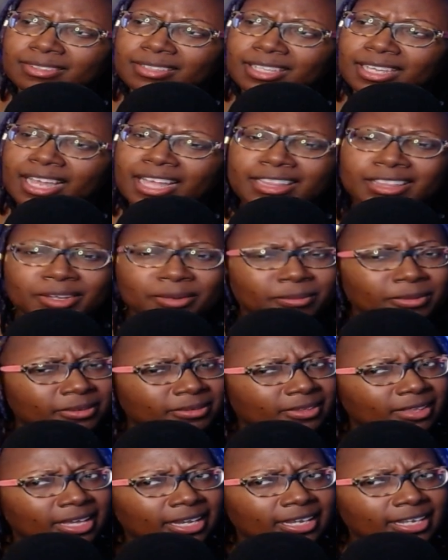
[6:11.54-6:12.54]
and they're
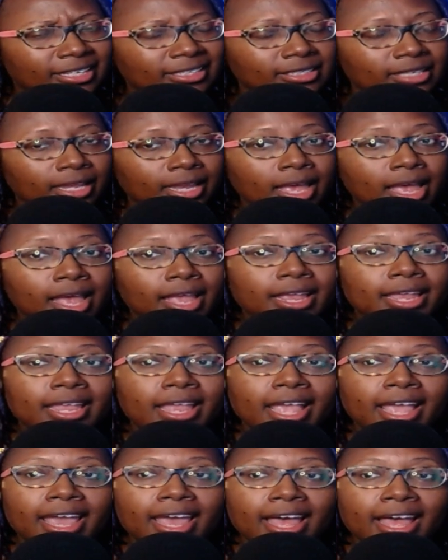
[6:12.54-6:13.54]
both like, he's like,
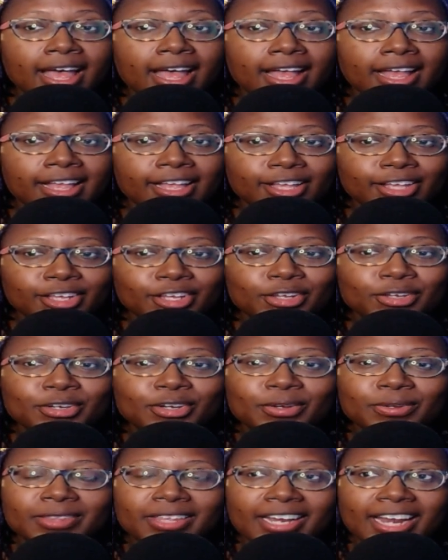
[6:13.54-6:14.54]
"Yeah, you
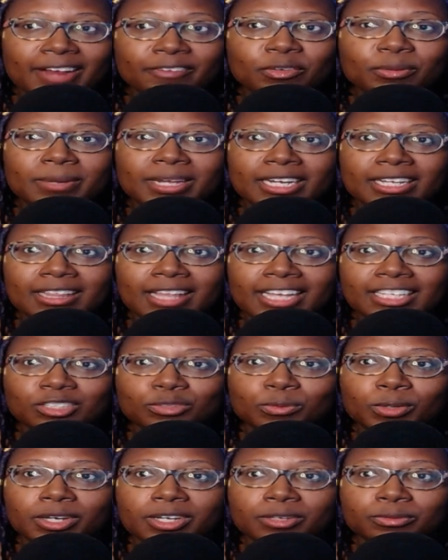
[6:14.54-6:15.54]
know that everybody
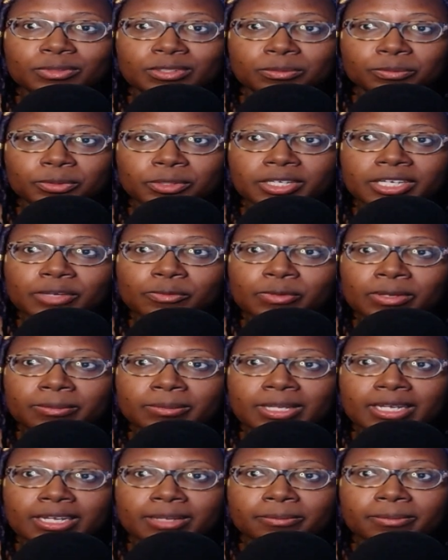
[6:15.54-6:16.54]
likes working with pretty
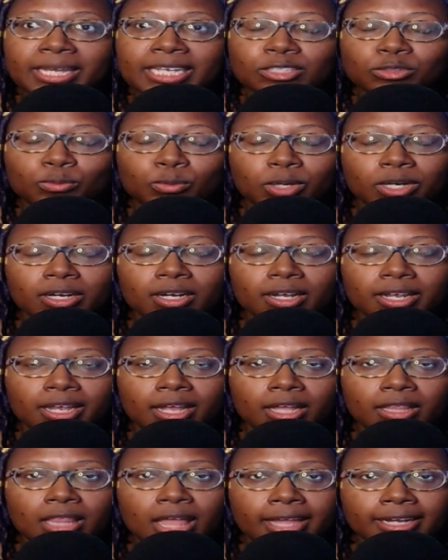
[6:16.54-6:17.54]
women. It makes
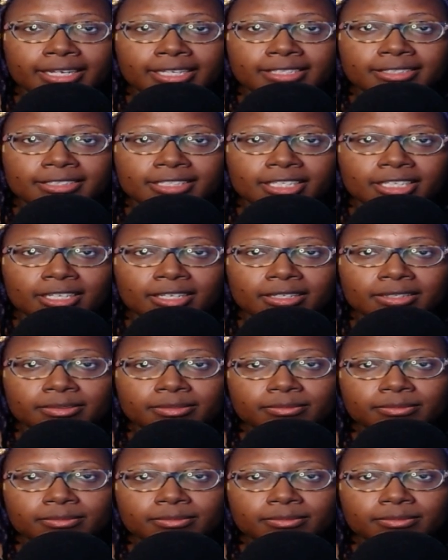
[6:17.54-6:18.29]
working a lot easier."